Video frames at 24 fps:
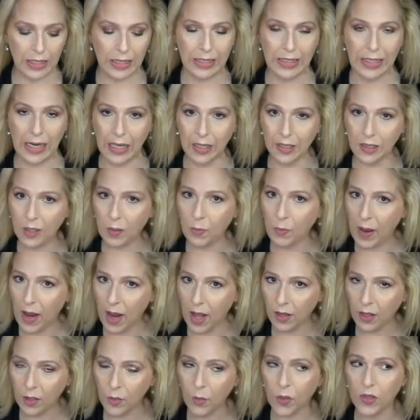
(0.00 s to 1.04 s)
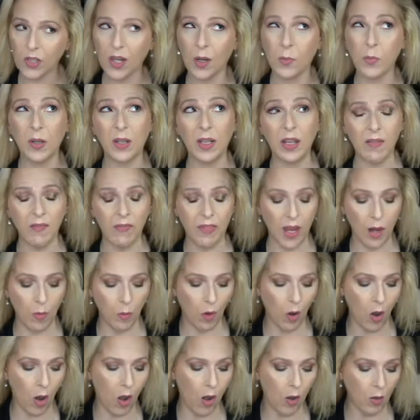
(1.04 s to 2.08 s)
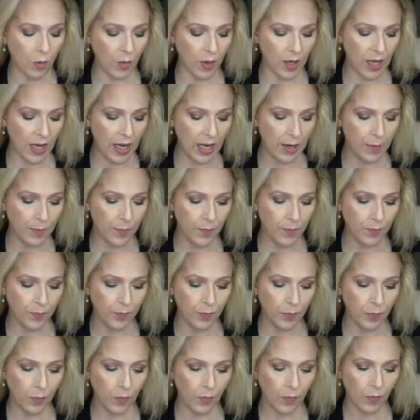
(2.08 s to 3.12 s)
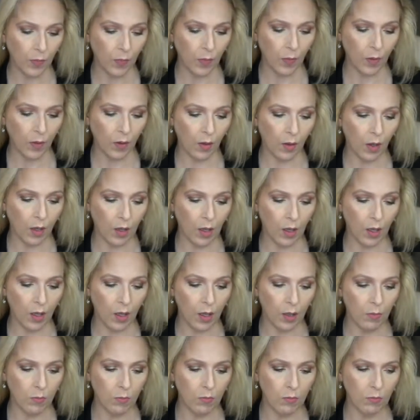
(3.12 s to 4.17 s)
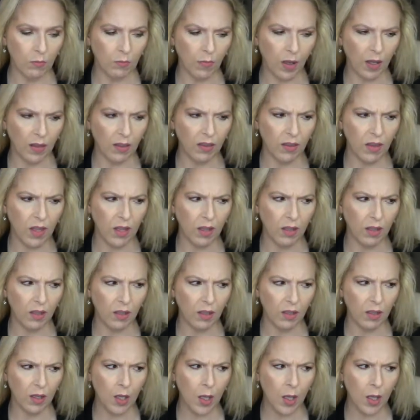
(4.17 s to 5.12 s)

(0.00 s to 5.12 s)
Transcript: Dusk palette, which I believe they were already, I think